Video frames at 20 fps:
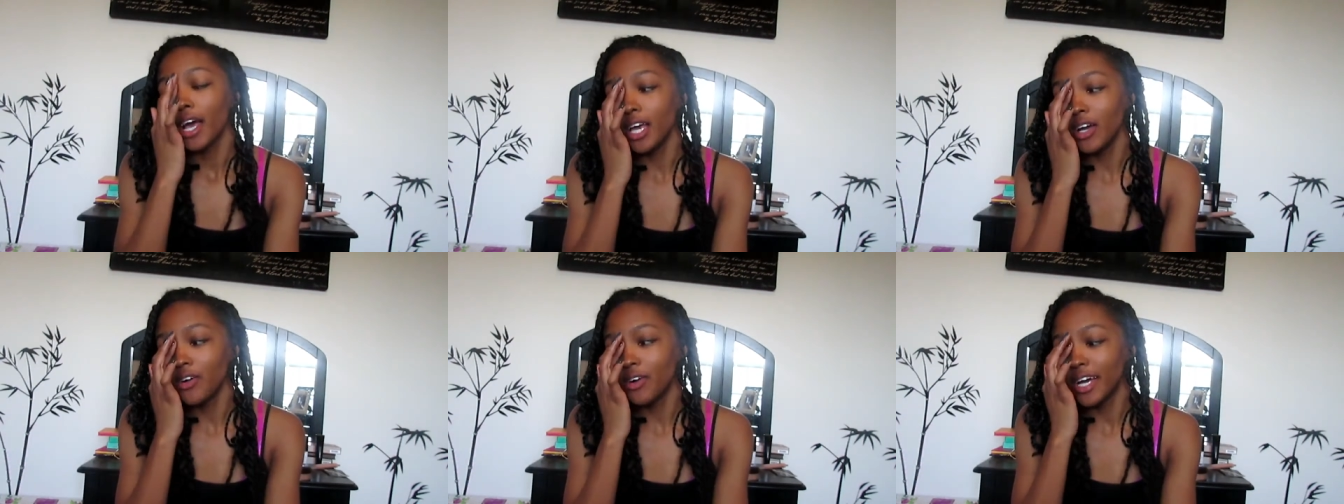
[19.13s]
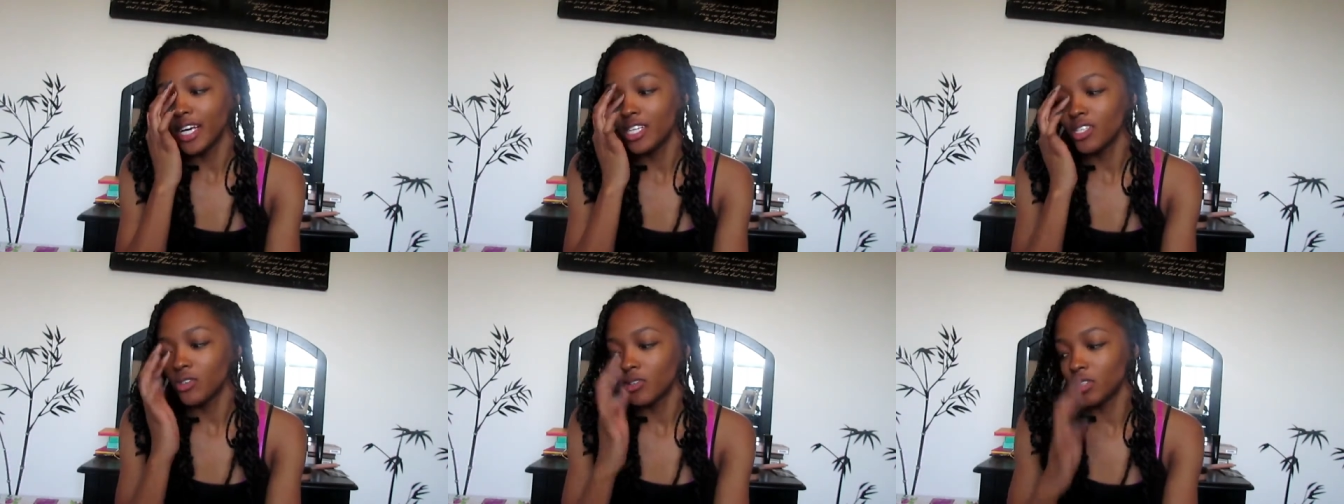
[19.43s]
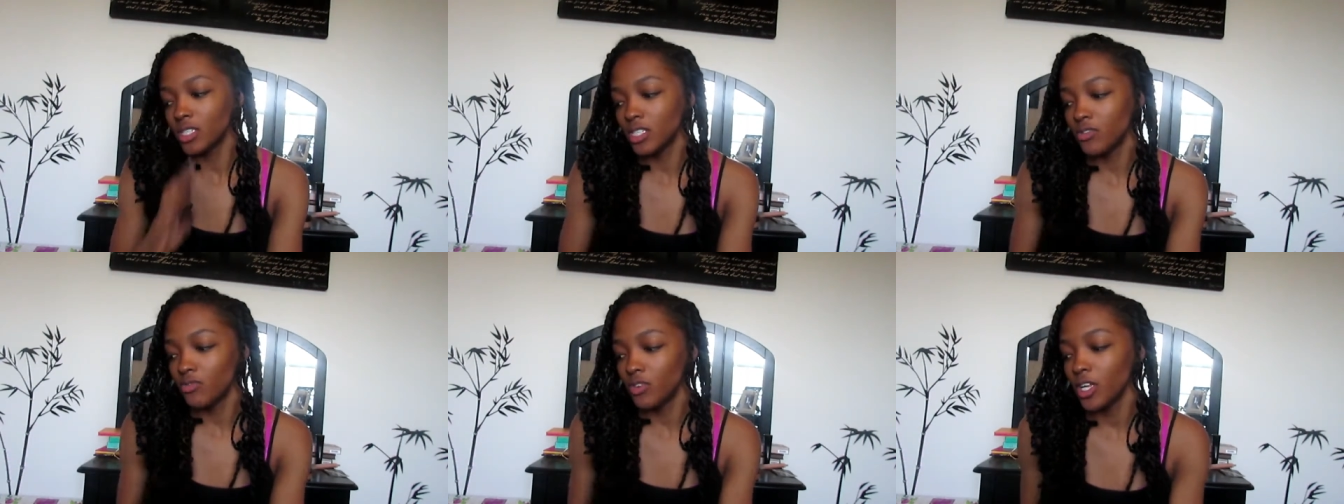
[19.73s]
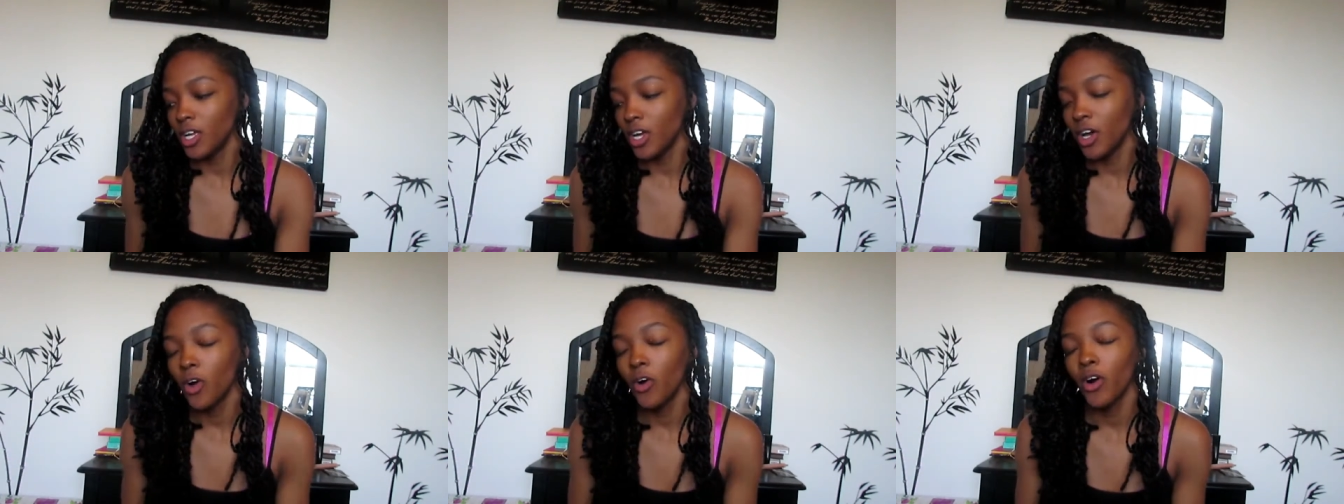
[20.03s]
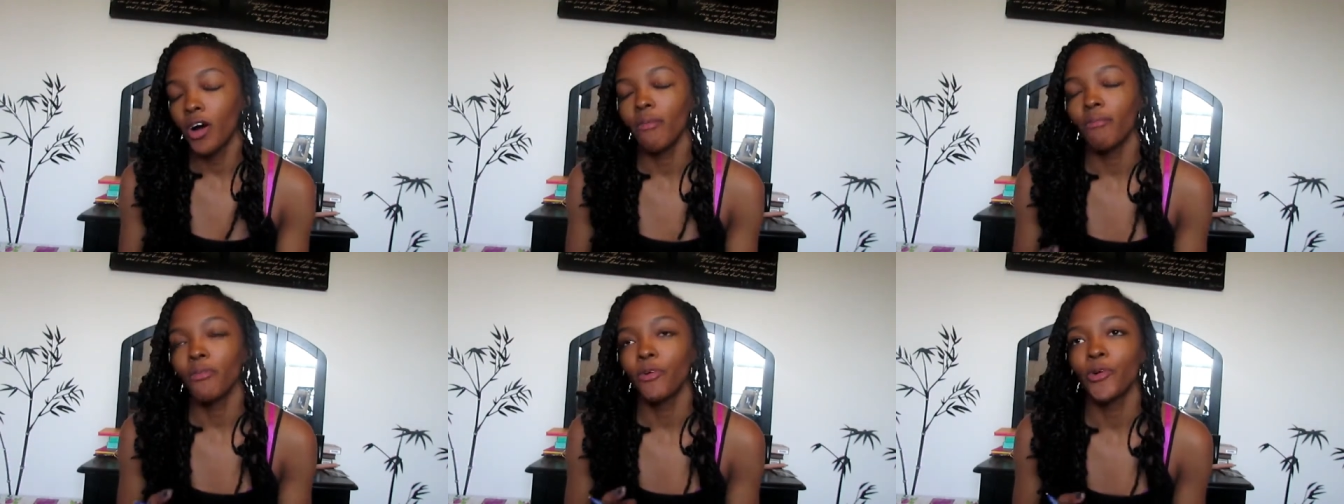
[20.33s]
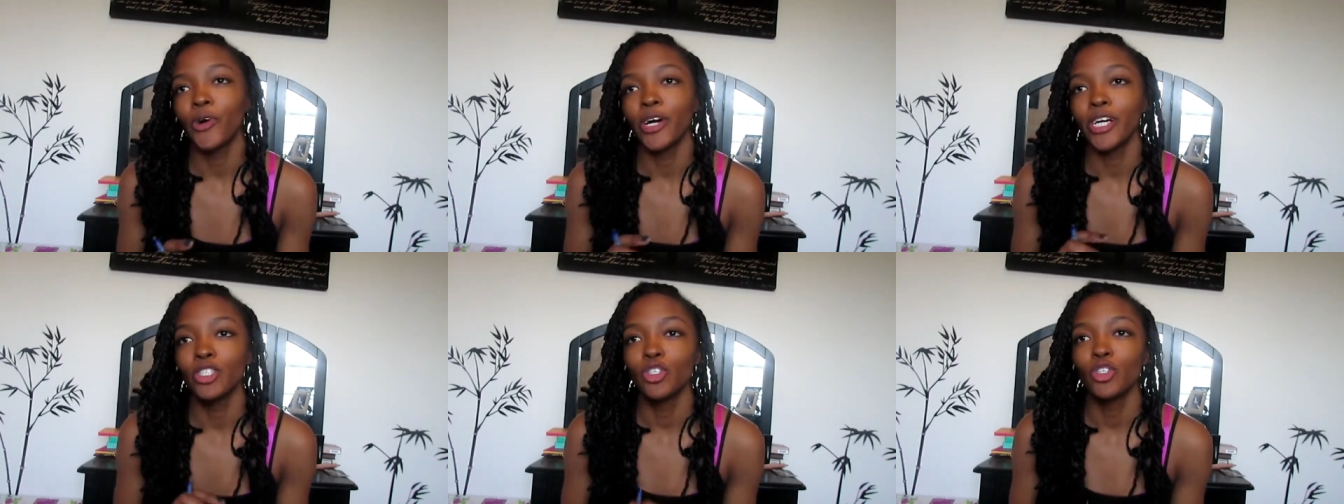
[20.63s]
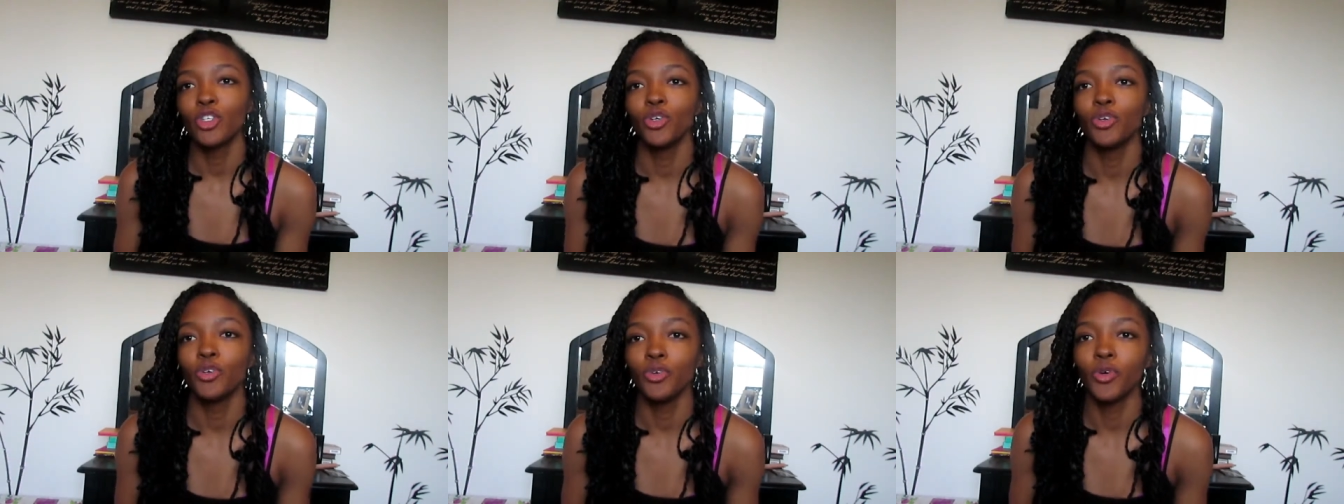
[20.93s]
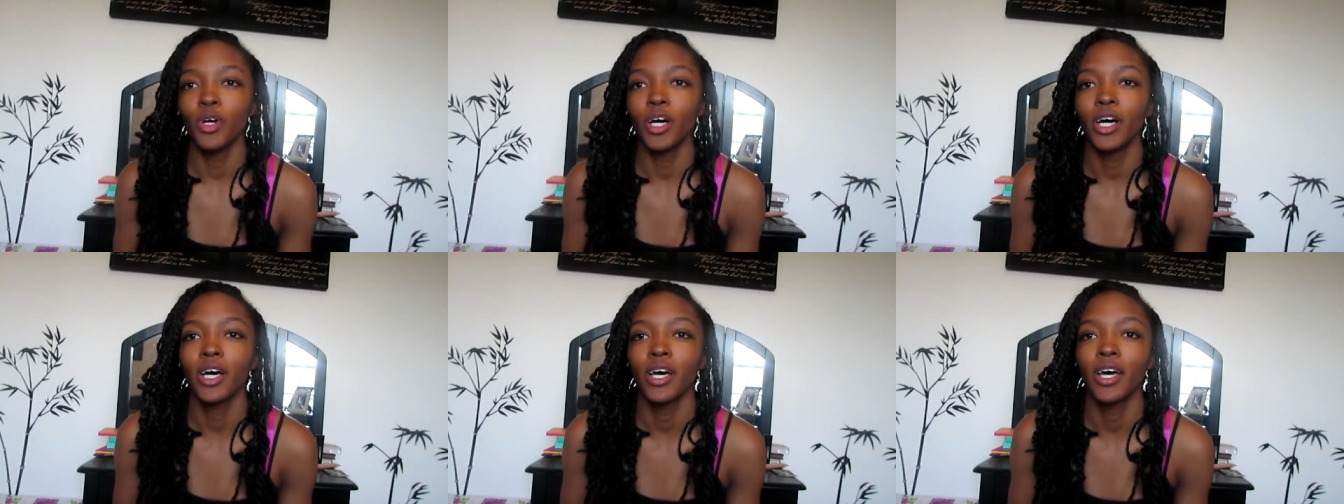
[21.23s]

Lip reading: Okay, so this video I'm going to